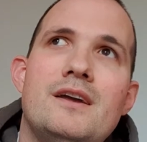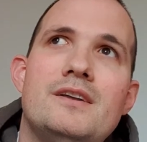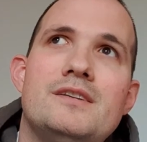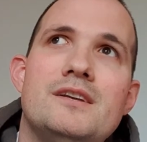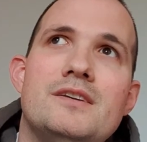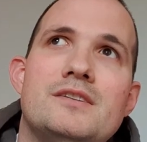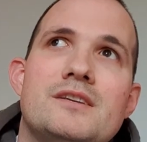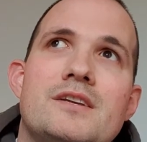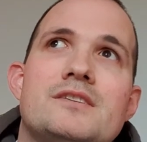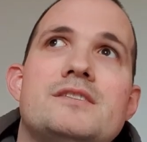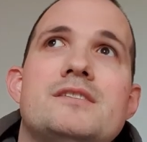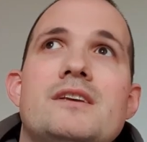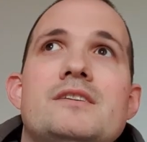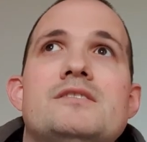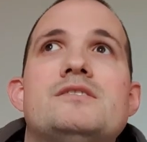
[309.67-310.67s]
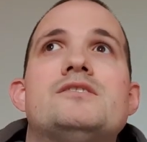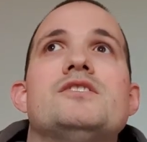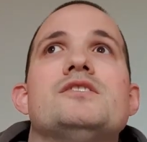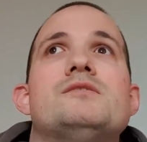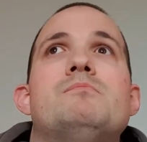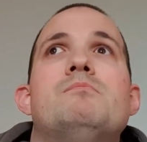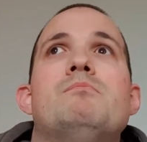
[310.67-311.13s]

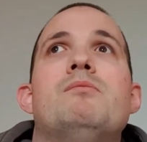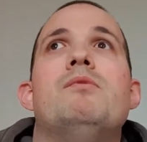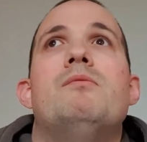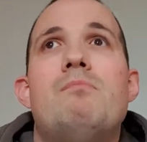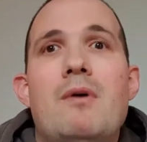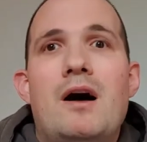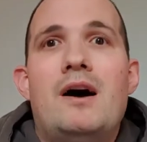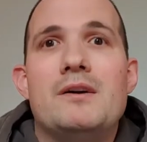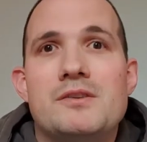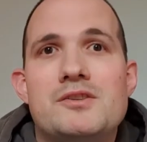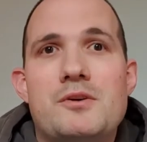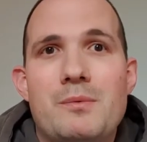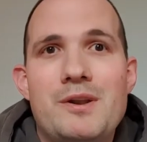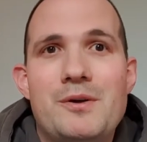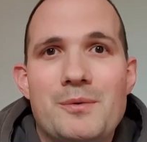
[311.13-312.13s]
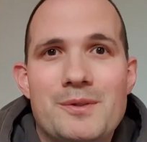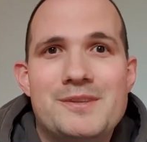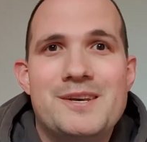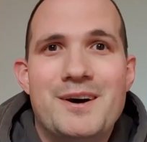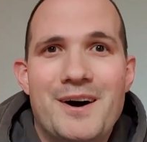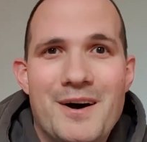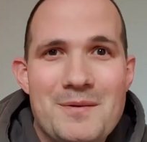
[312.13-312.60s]
just that I squint all the
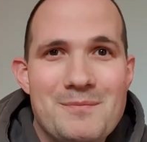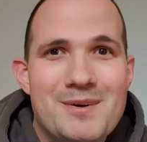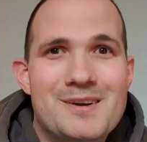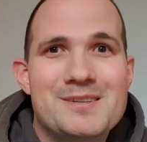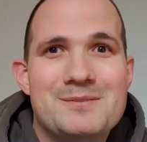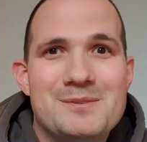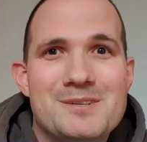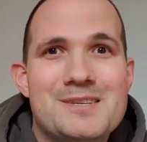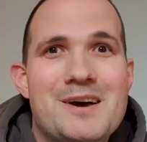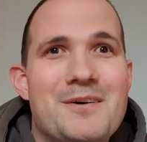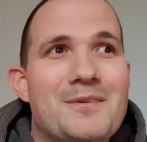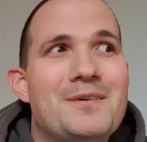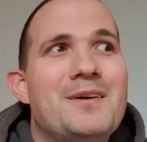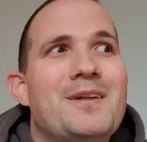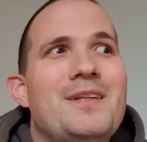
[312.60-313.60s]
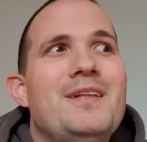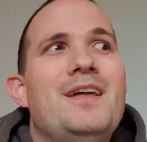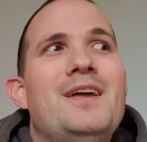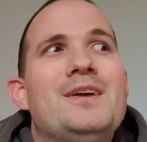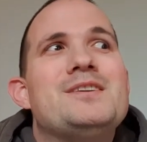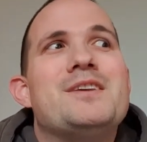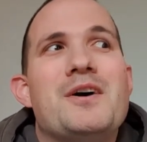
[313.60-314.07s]
time as a result.
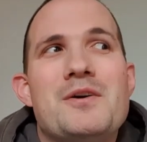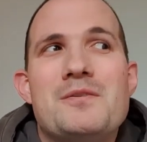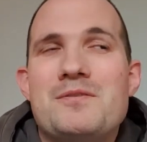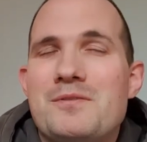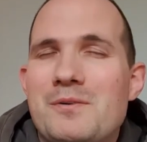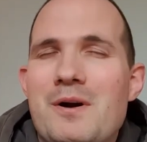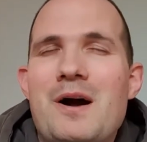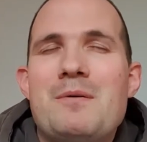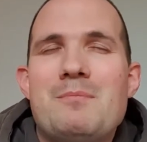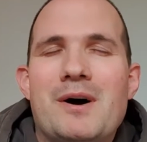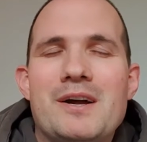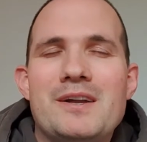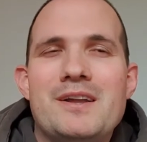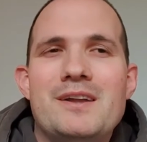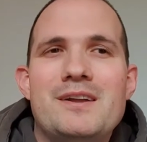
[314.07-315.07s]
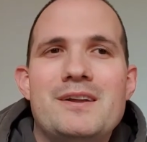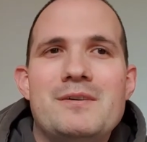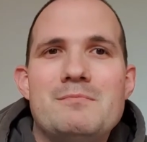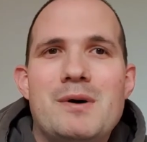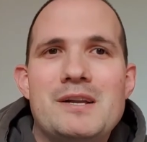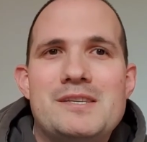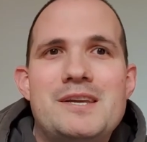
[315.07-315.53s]
So throughout my
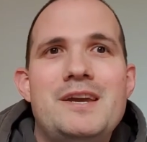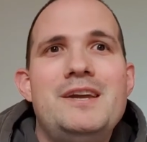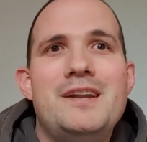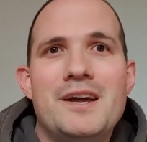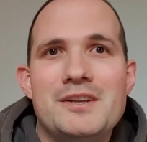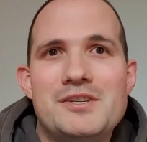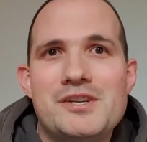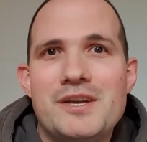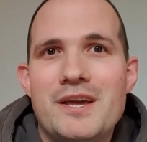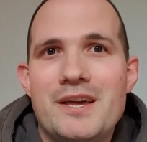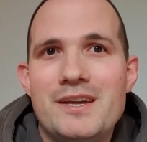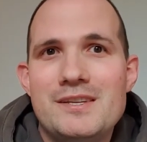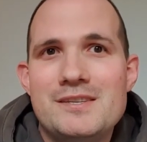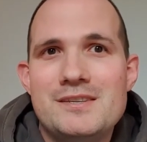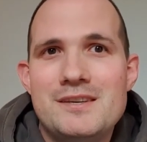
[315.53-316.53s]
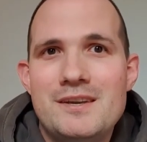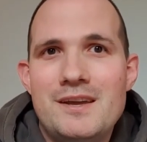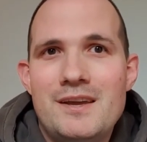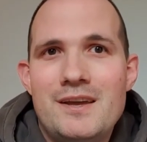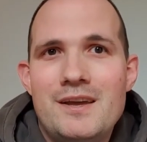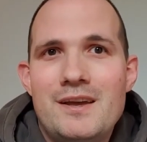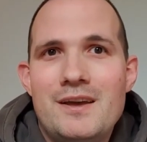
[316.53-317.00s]
my teenage years,
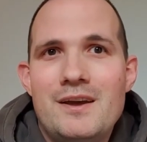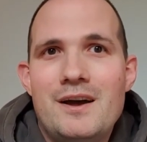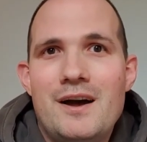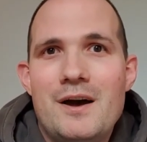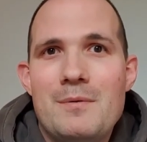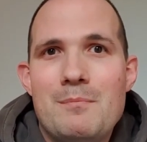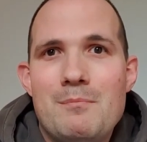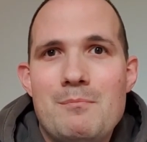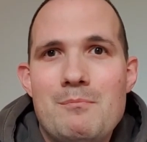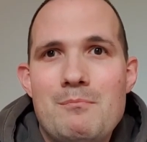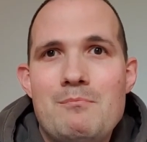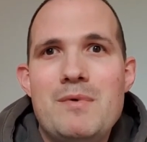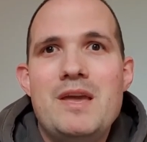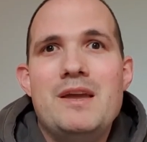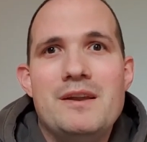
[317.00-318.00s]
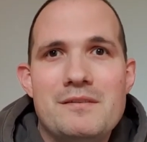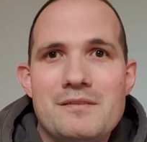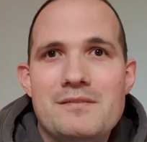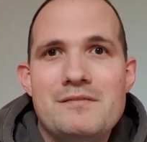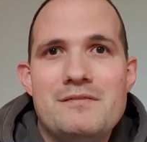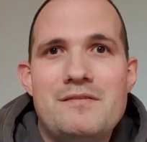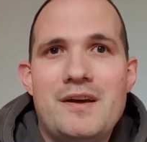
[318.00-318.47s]

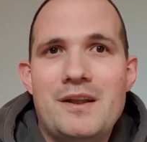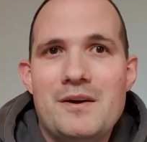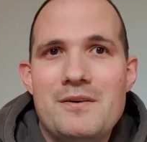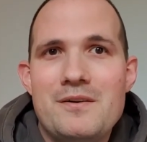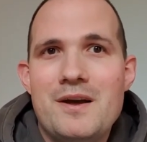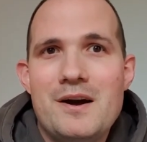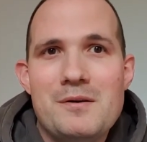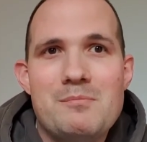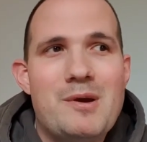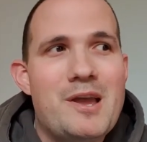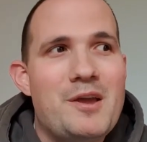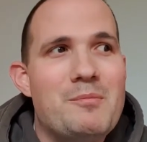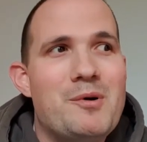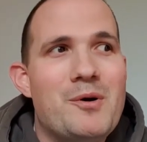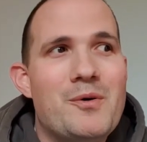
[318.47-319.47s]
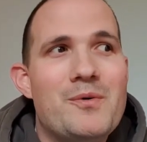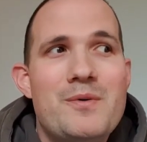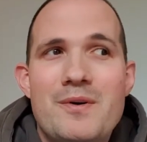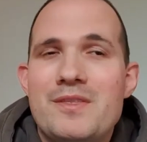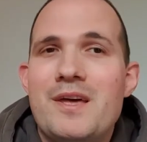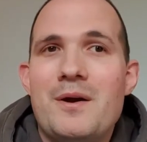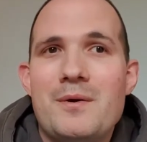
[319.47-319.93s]
meeting fellow young people,
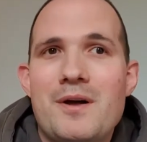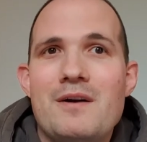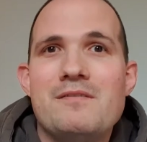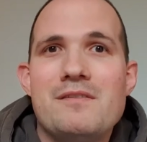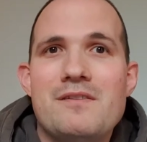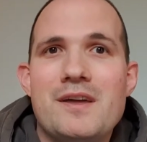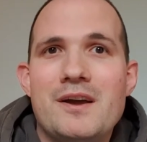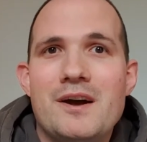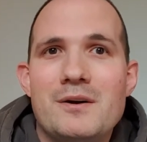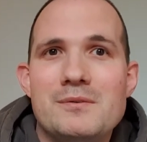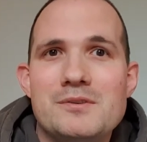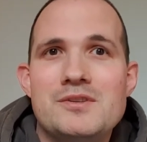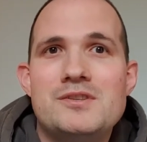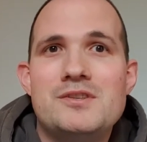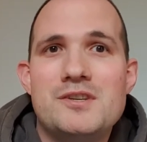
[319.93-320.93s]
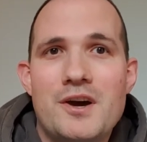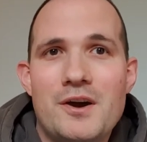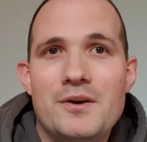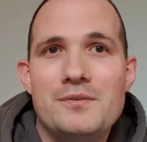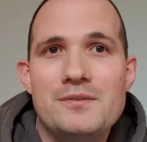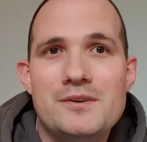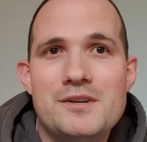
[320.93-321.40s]
they would either think I was
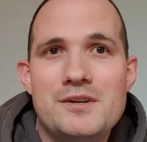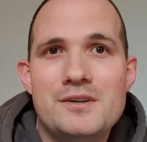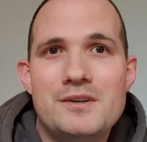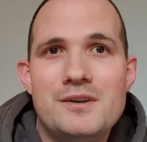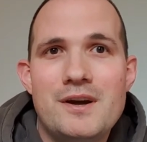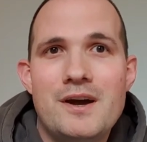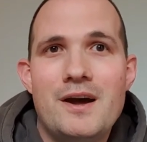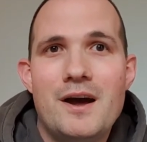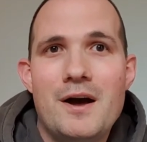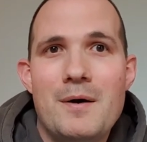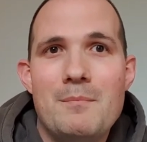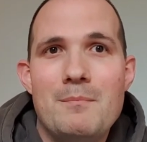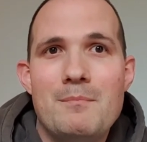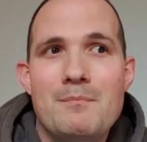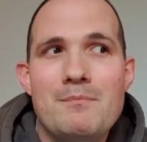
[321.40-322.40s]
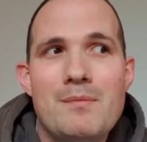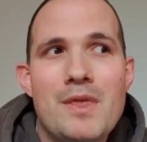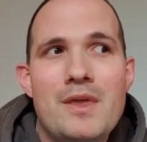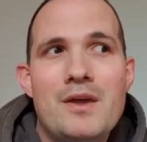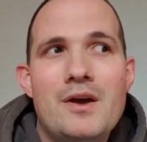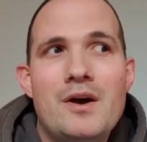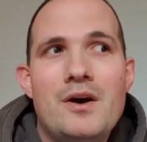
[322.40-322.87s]
stoned,
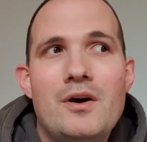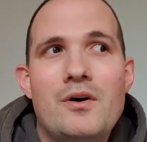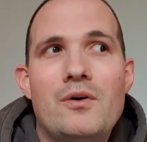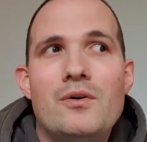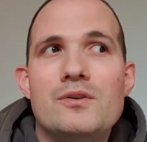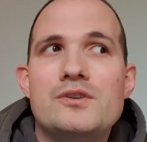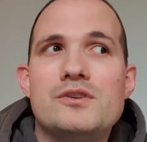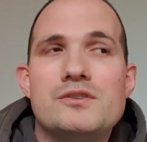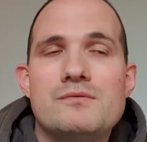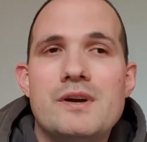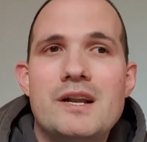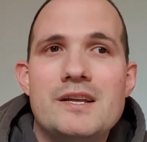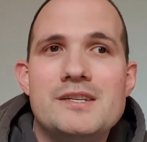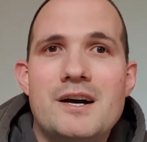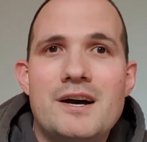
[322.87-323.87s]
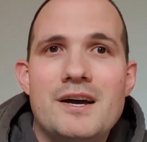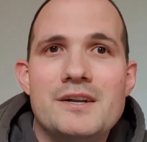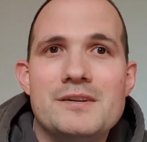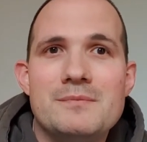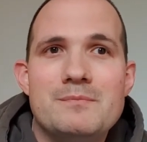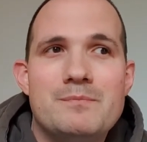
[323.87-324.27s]
or just really tired.